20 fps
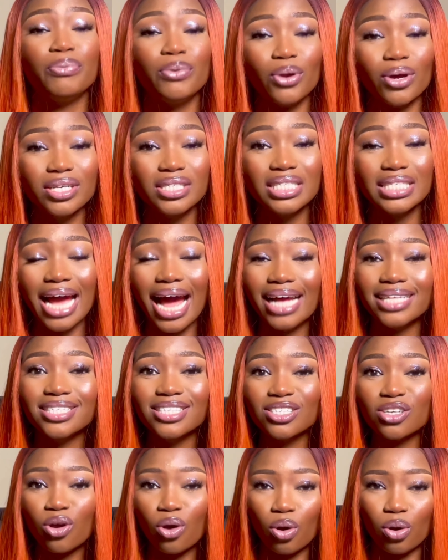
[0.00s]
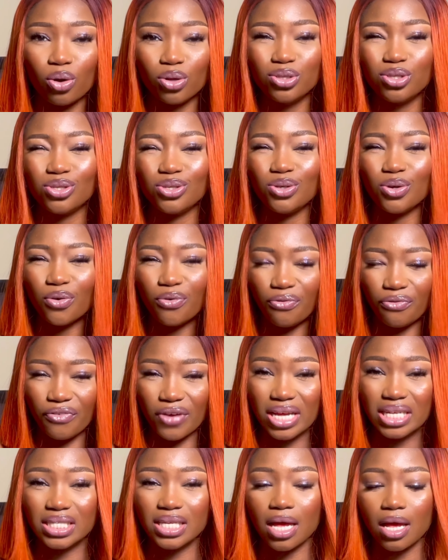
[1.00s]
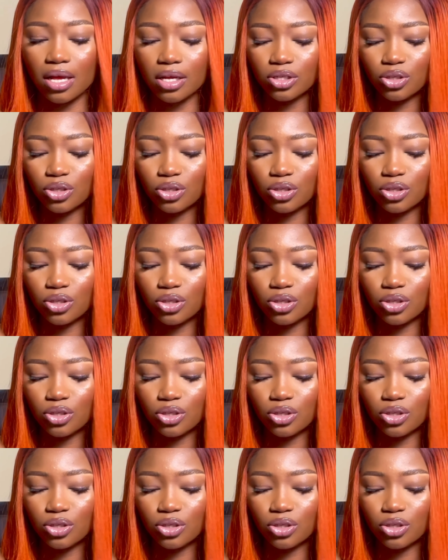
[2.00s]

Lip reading: Blush adds color to your face,